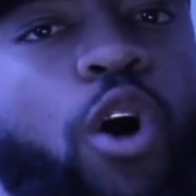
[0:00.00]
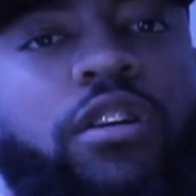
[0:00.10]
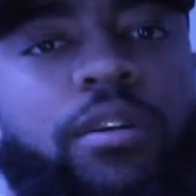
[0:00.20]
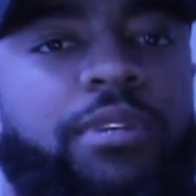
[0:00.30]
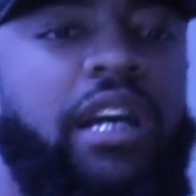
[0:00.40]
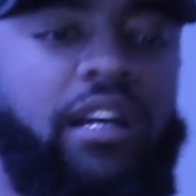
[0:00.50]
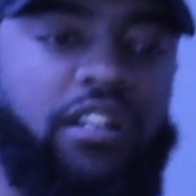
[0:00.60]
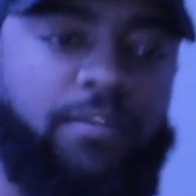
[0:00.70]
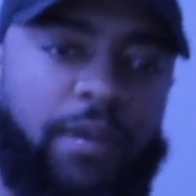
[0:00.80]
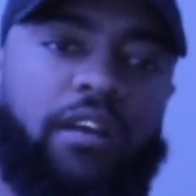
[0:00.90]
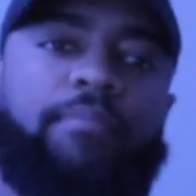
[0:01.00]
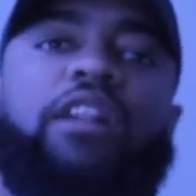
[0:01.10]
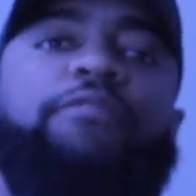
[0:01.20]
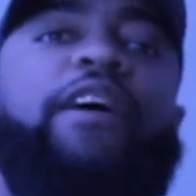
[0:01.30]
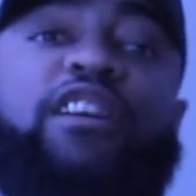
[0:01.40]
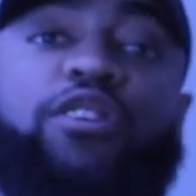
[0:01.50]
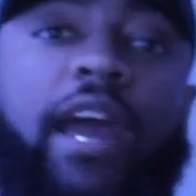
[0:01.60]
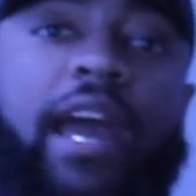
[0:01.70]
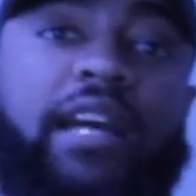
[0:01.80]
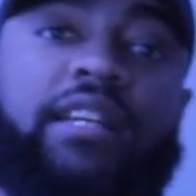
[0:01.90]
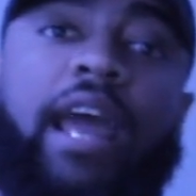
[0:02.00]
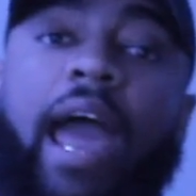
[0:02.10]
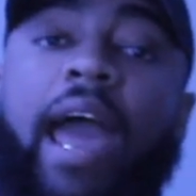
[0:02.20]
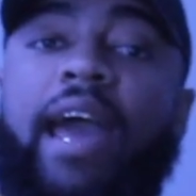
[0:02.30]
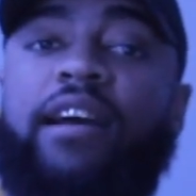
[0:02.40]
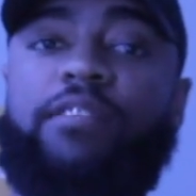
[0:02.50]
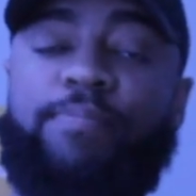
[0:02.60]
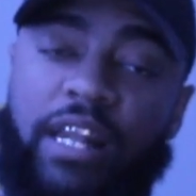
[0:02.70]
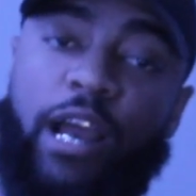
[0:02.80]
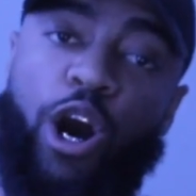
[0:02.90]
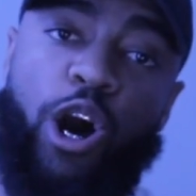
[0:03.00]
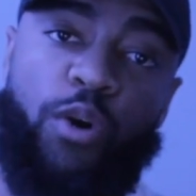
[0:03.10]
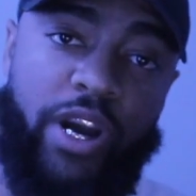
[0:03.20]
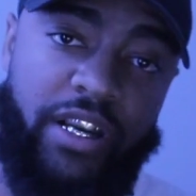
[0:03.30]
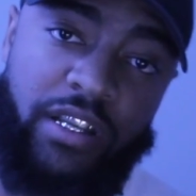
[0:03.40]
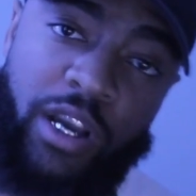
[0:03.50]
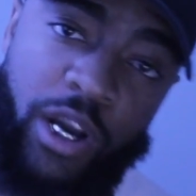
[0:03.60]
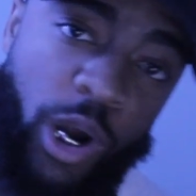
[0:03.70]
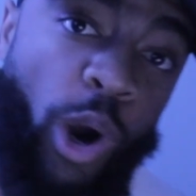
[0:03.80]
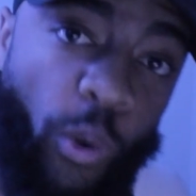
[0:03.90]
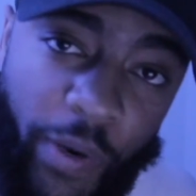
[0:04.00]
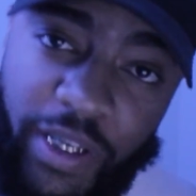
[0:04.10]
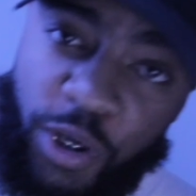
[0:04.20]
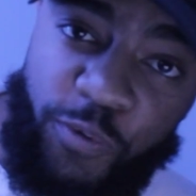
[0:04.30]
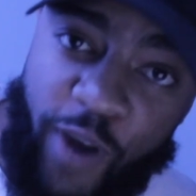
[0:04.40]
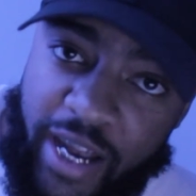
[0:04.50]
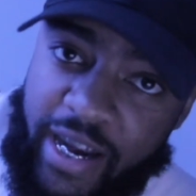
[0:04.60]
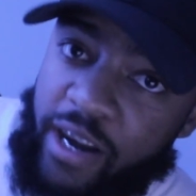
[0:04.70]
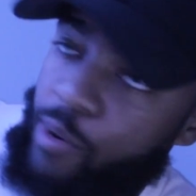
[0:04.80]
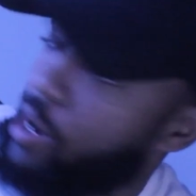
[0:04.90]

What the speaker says: or some shit could just be motherfucking trash ass. But like always, we do find out